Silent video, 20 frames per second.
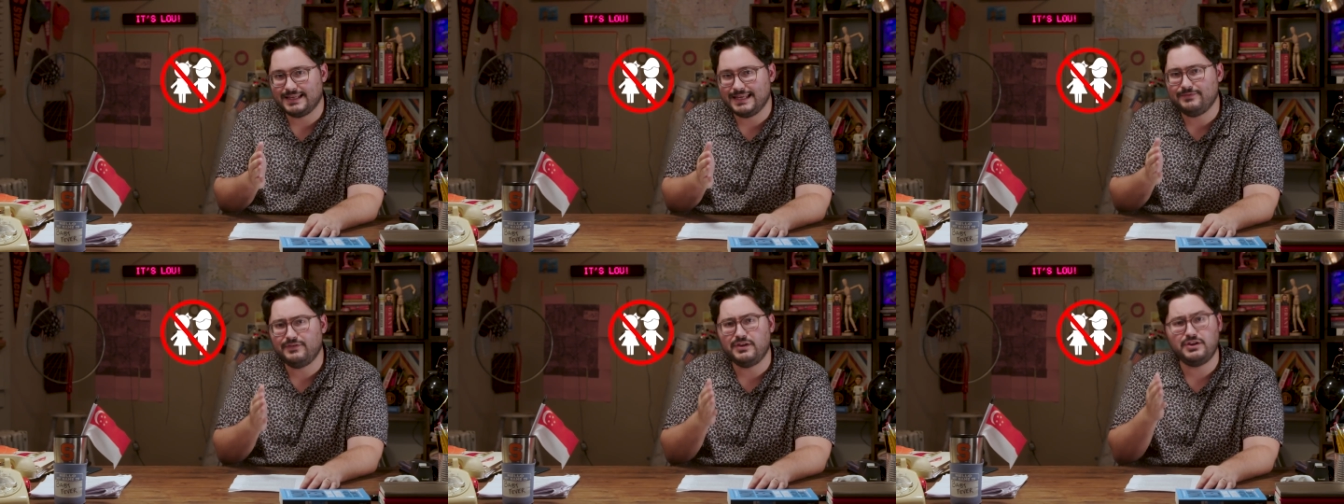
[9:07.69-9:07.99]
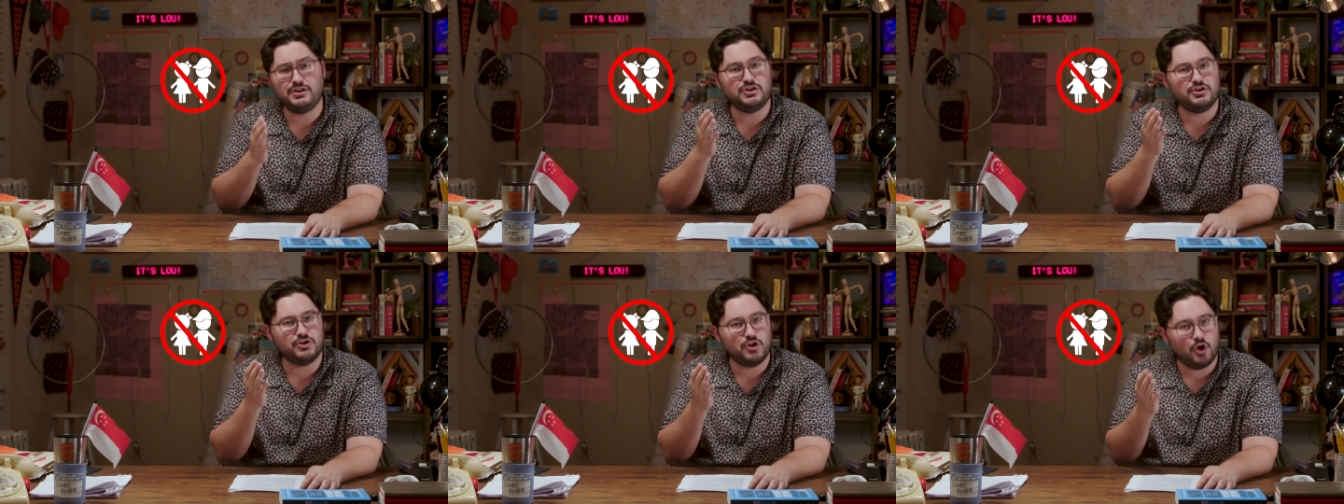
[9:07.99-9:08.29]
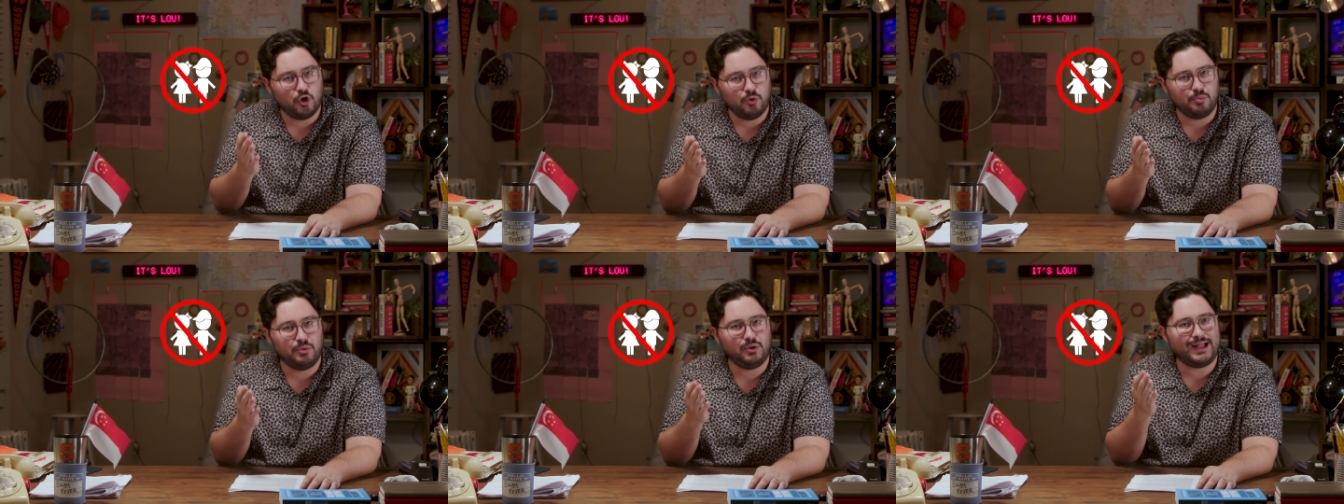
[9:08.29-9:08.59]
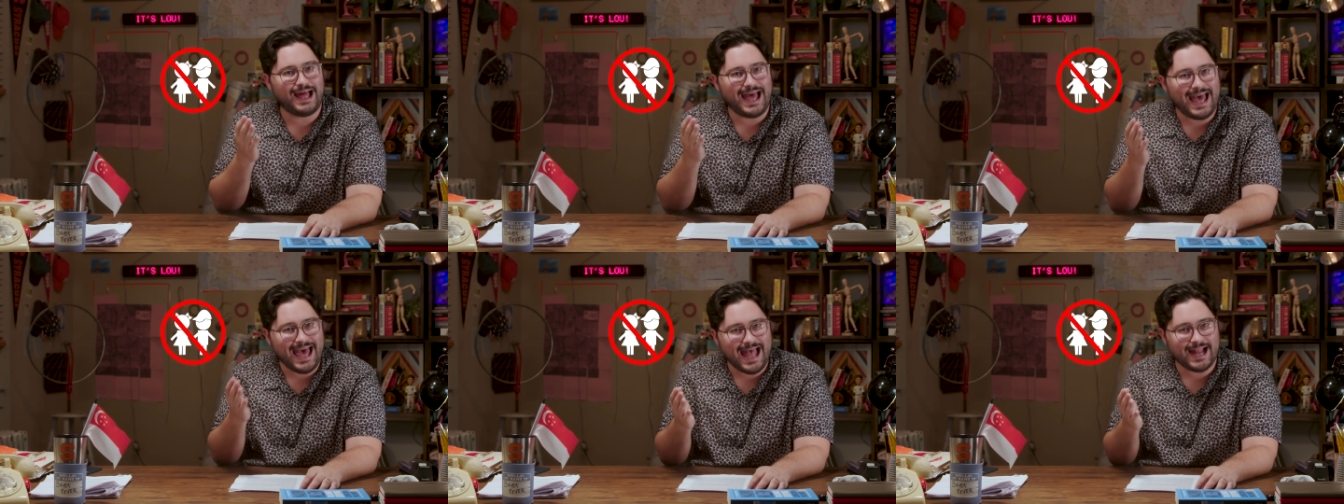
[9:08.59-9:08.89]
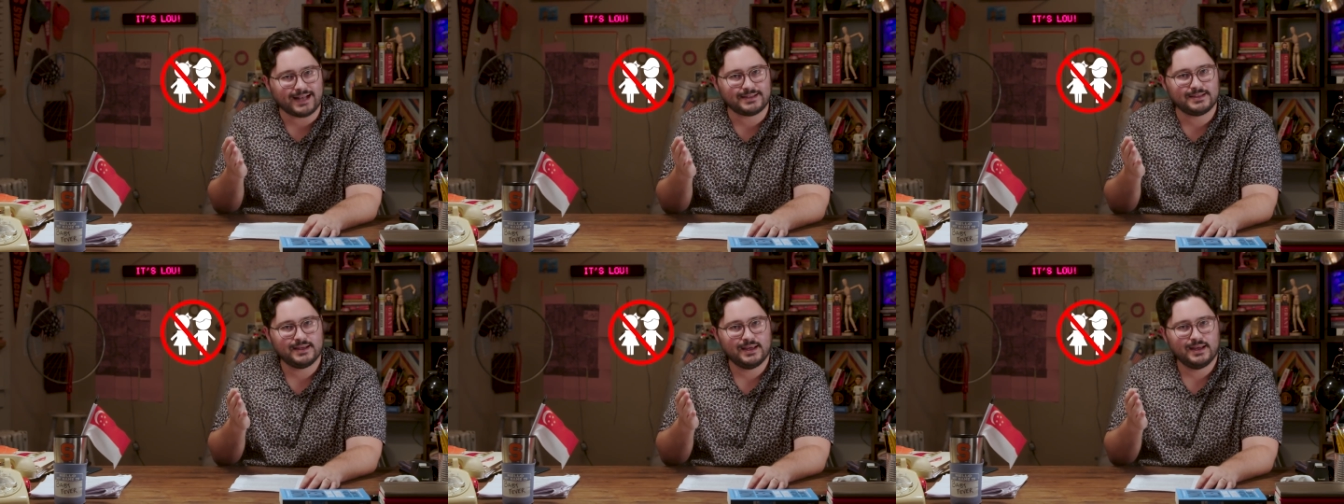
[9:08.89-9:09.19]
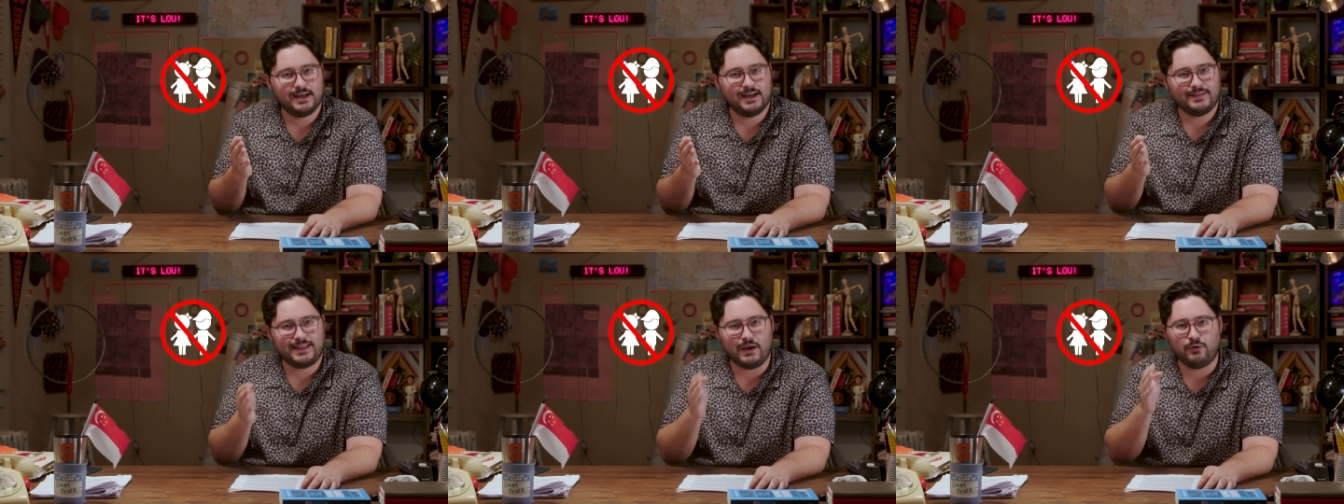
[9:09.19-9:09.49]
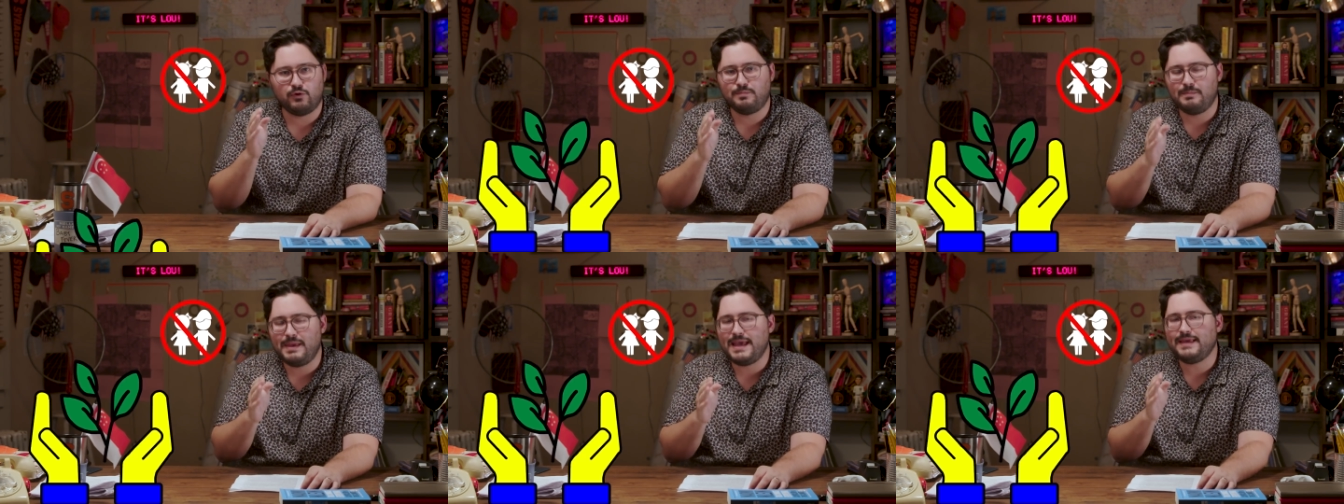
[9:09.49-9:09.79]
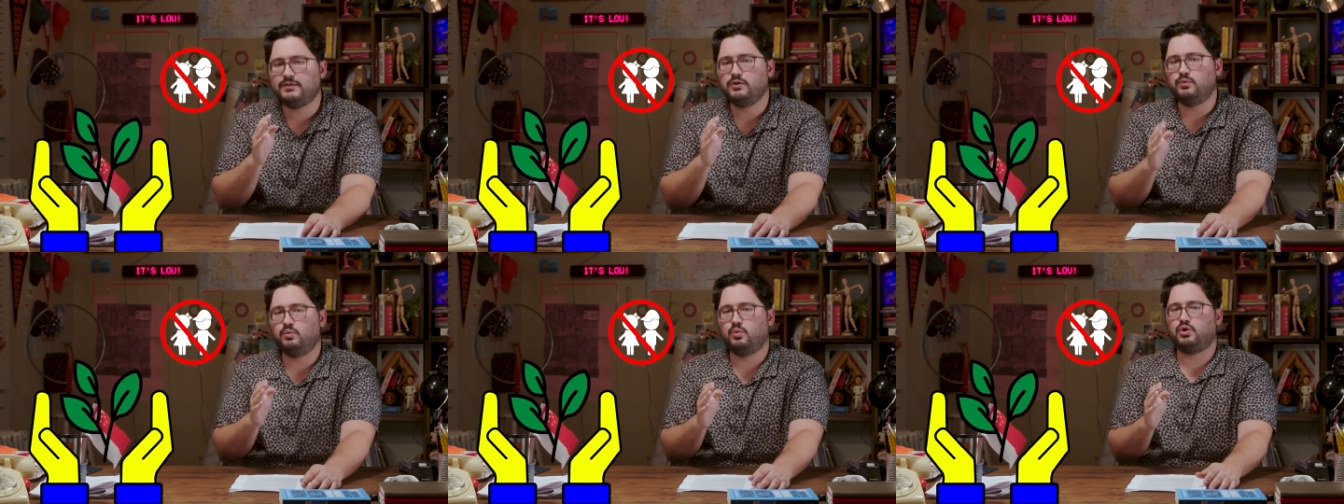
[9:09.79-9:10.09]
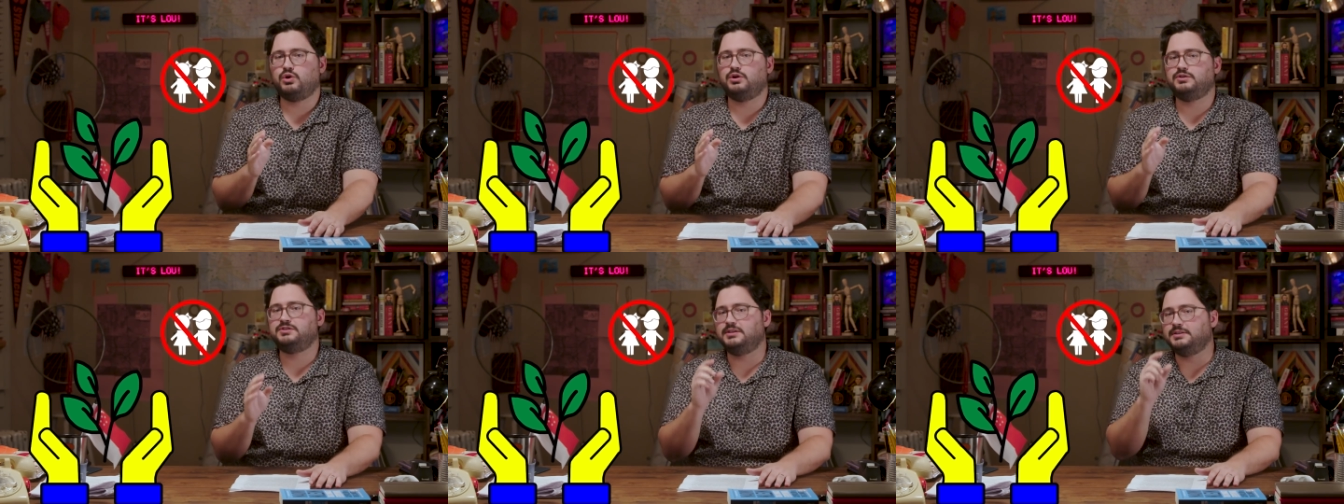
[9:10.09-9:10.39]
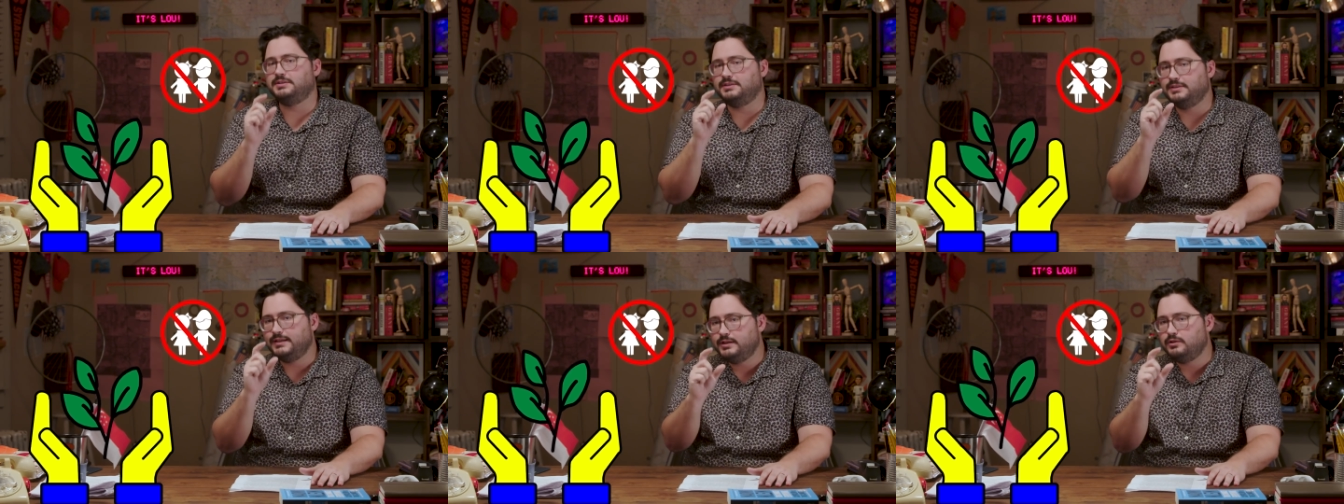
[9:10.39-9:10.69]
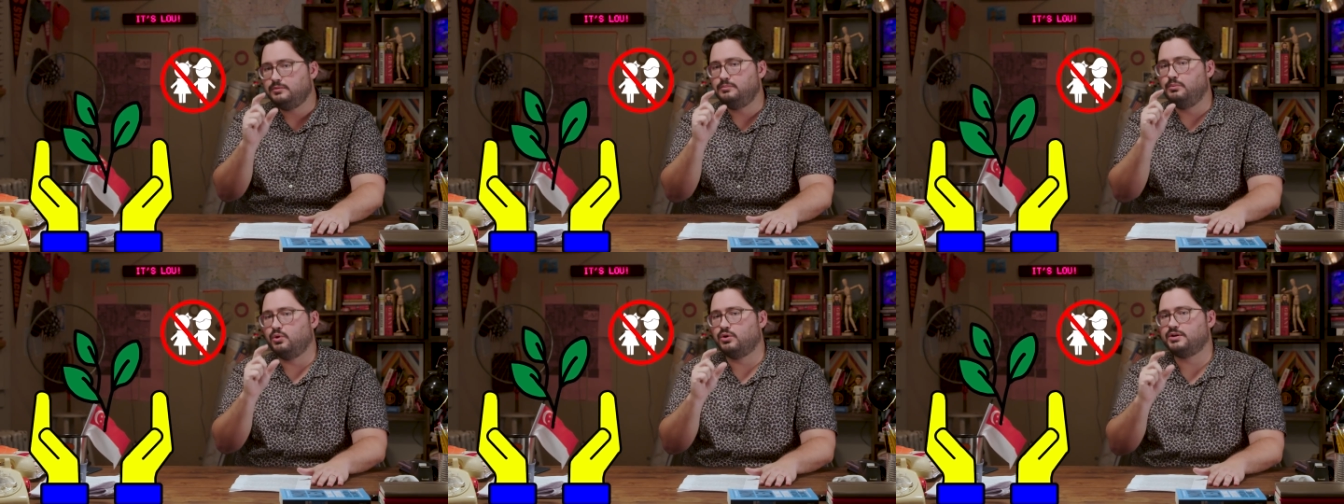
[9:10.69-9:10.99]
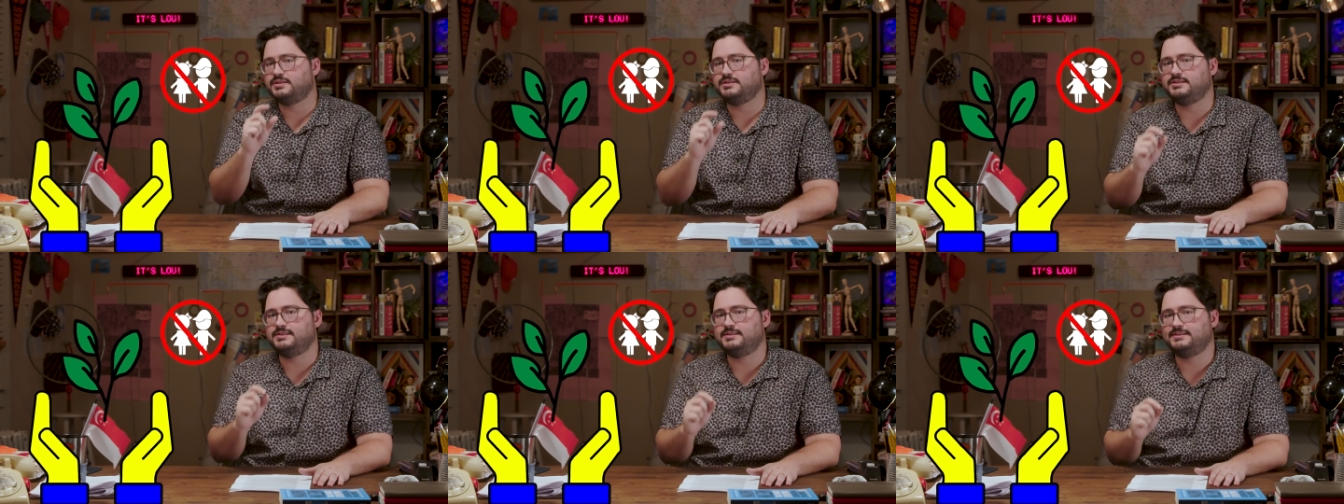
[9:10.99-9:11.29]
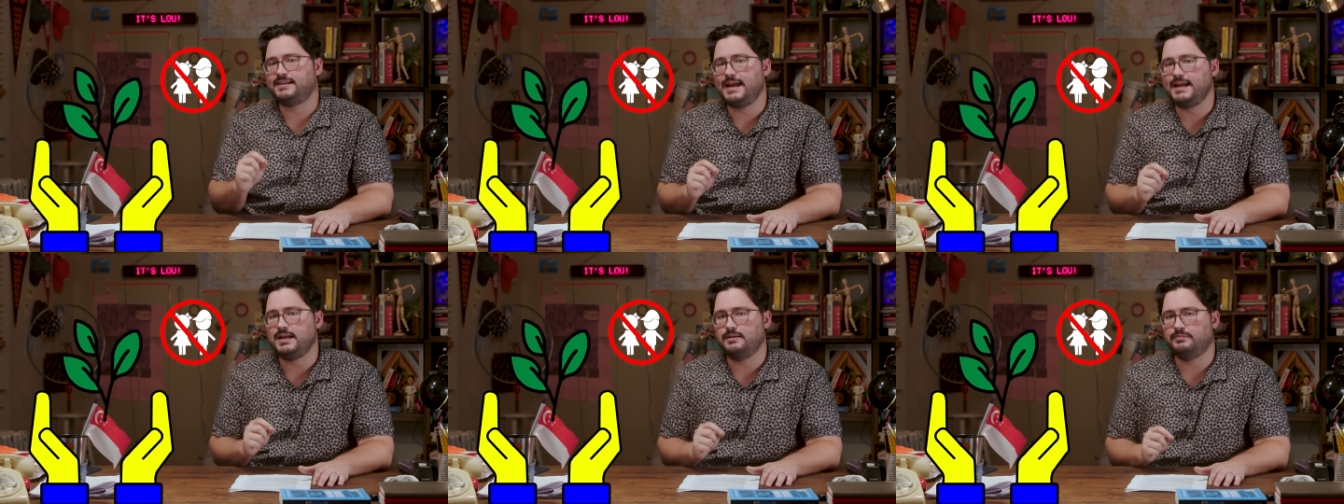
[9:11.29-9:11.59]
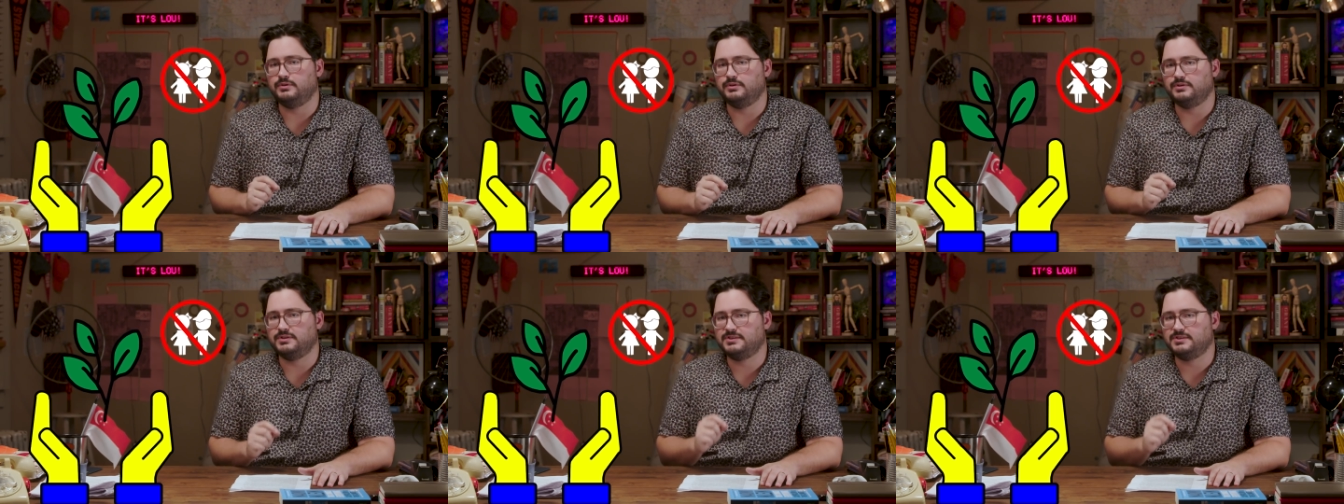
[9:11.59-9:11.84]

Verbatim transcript: even noble act that would make the world a little more sustainable.